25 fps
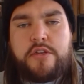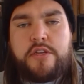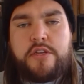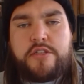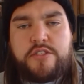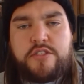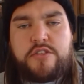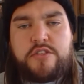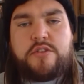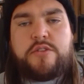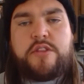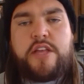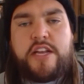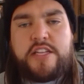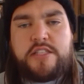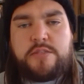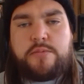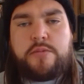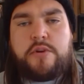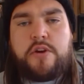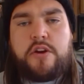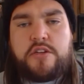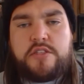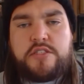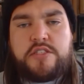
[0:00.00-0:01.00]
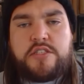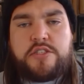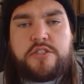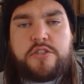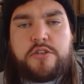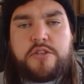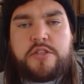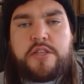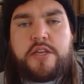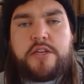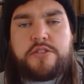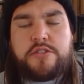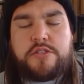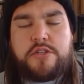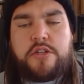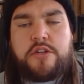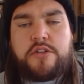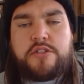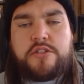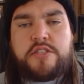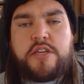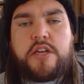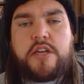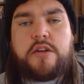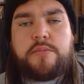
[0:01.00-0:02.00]
And so that's where our
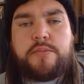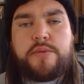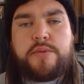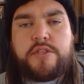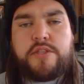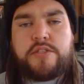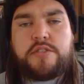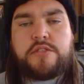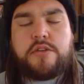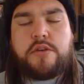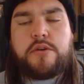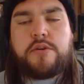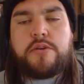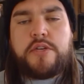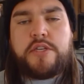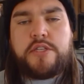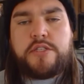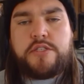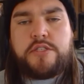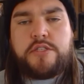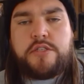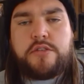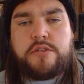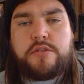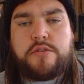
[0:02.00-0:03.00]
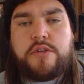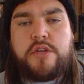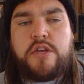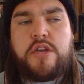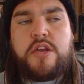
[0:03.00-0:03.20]
$600,000 settlement is going to.